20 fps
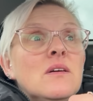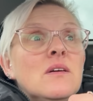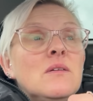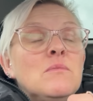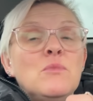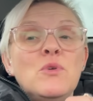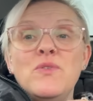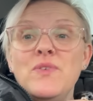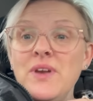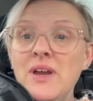
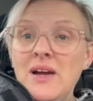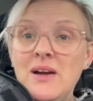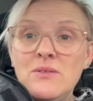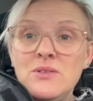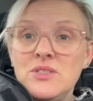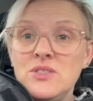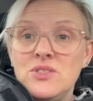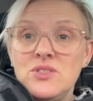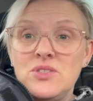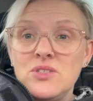Moving a
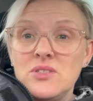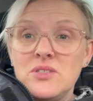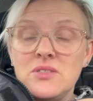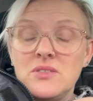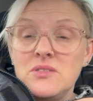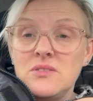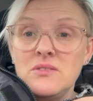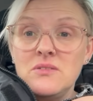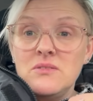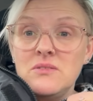house is
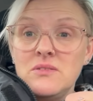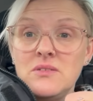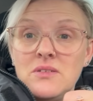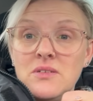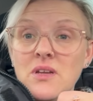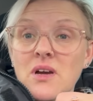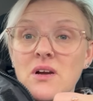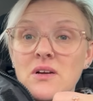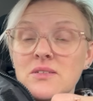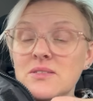just
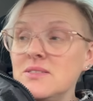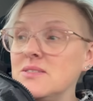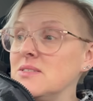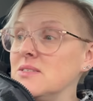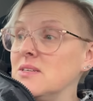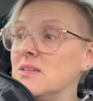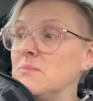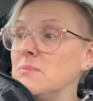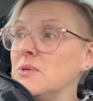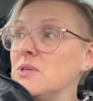nuts,
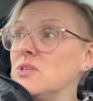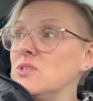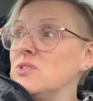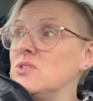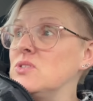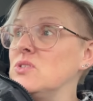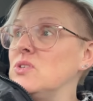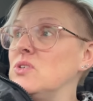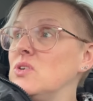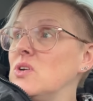isn't it?
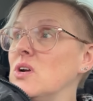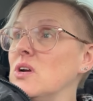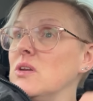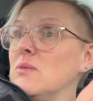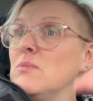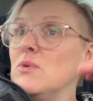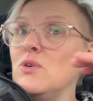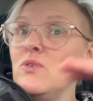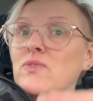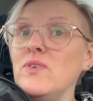Because you kind
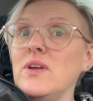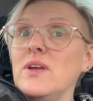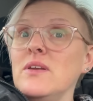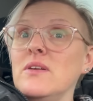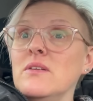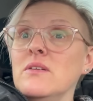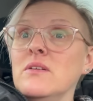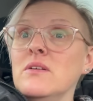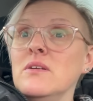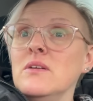of move
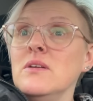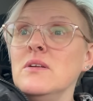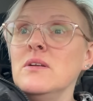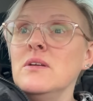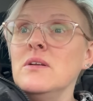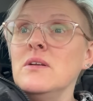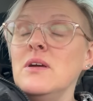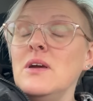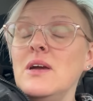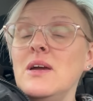in
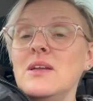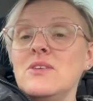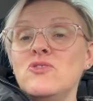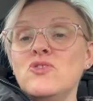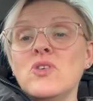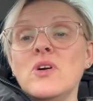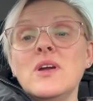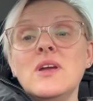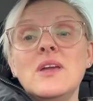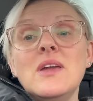and
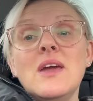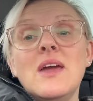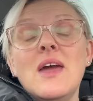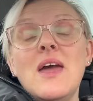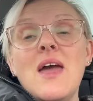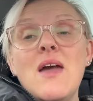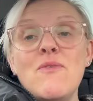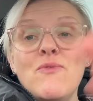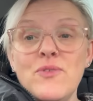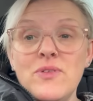try and get
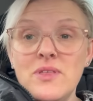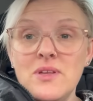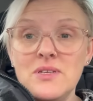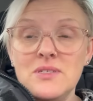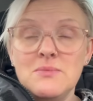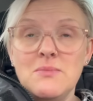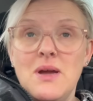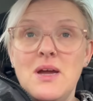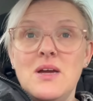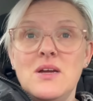everything
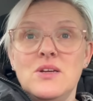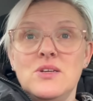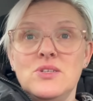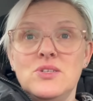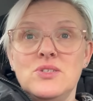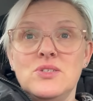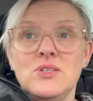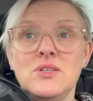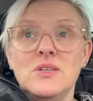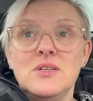
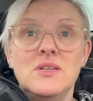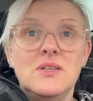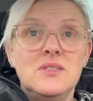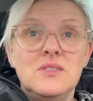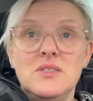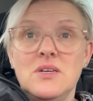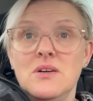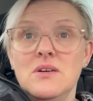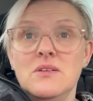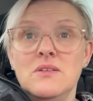smashed and
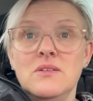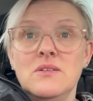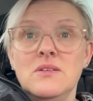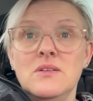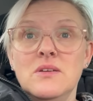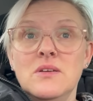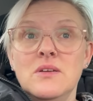done,